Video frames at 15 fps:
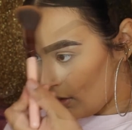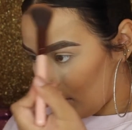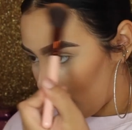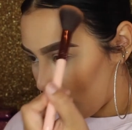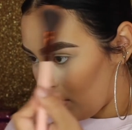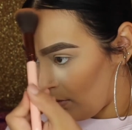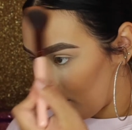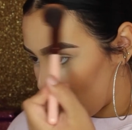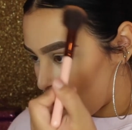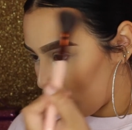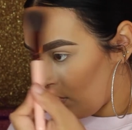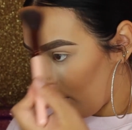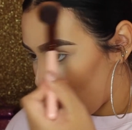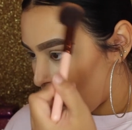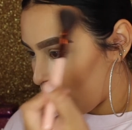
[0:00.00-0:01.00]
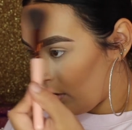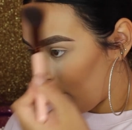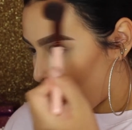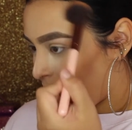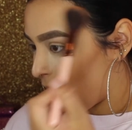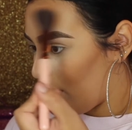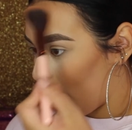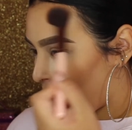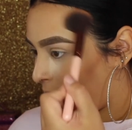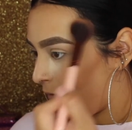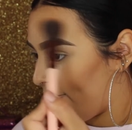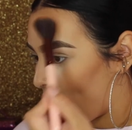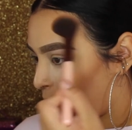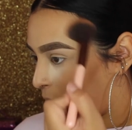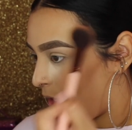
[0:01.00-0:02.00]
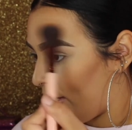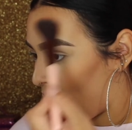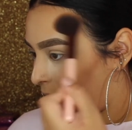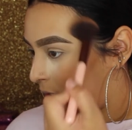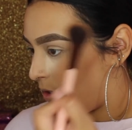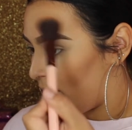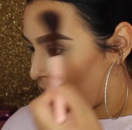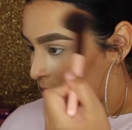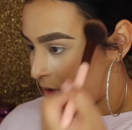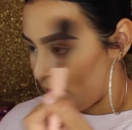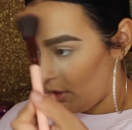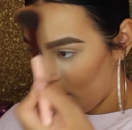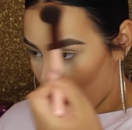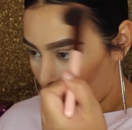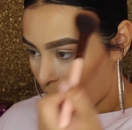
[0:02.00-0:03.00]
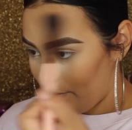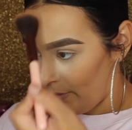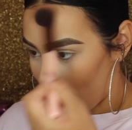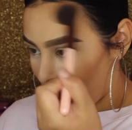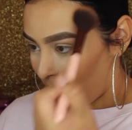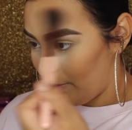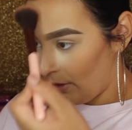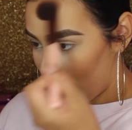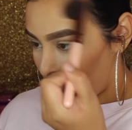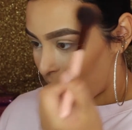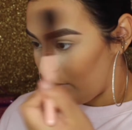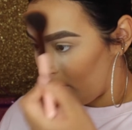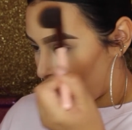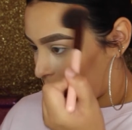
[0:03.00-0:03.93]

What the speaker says: And now I'm just going a little bit on the forehead just to warm it up a little.